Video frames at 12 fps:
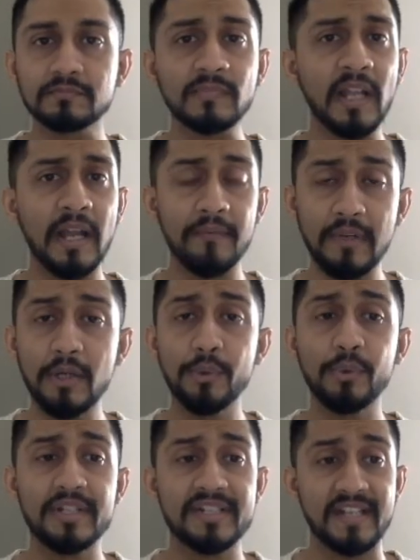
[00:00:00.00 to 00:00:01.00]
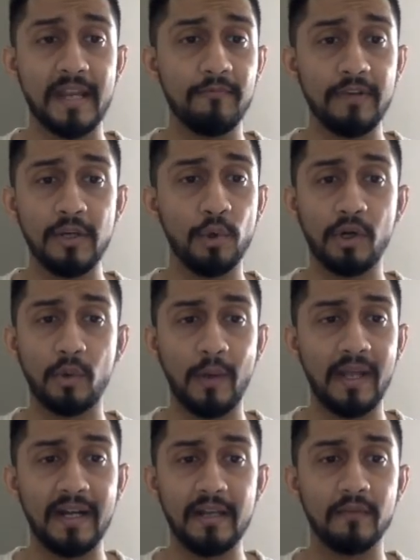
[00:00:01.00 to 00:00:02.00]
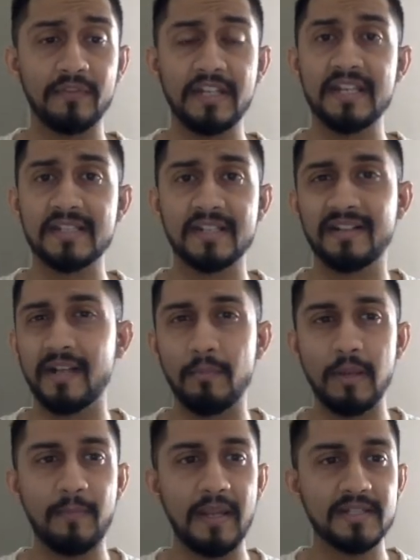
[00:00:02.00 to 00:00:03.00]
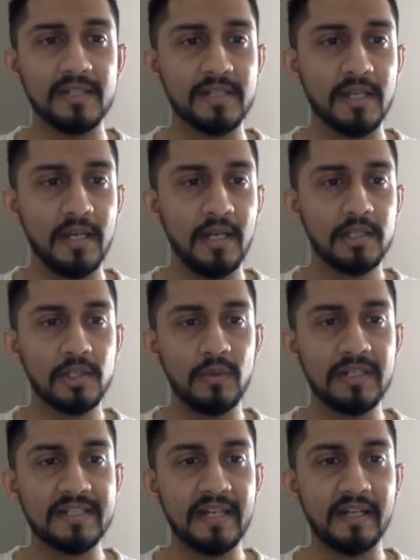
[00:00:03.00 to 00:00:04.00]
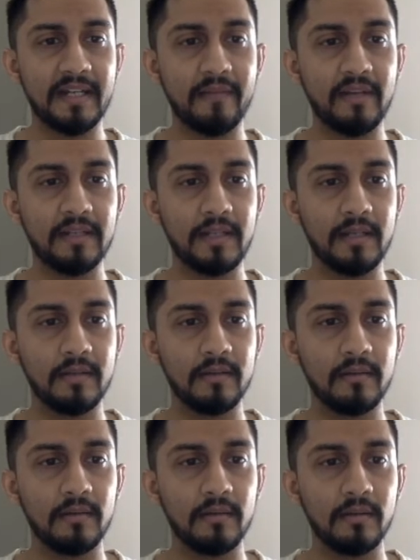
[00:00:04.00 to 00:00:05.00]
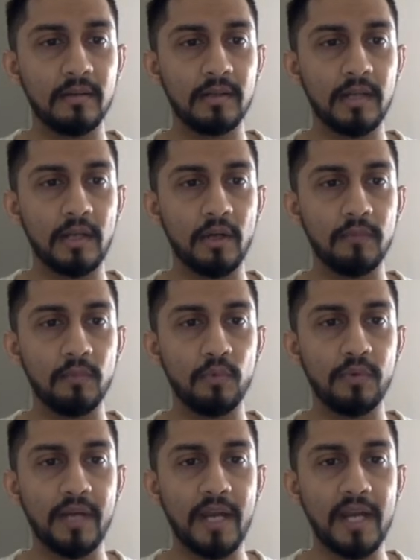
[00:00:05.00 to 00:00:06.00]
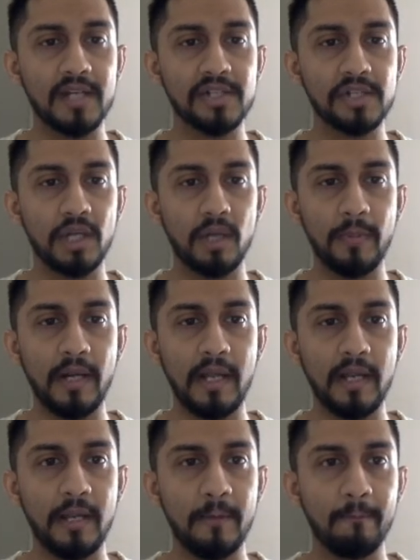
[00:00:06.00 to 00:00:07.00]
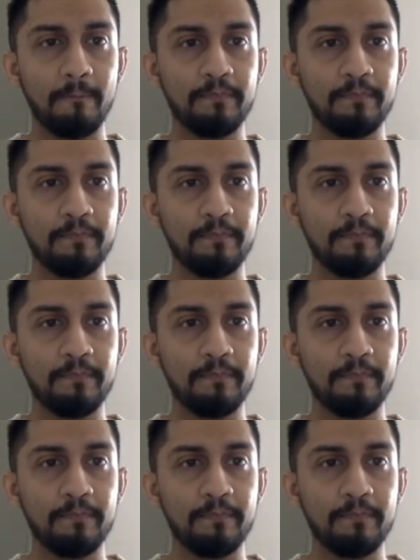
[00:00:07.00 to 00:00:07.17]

and we'll do the same. We don't require any of these dummy pages, so we'll select everything, click on move trash, apply,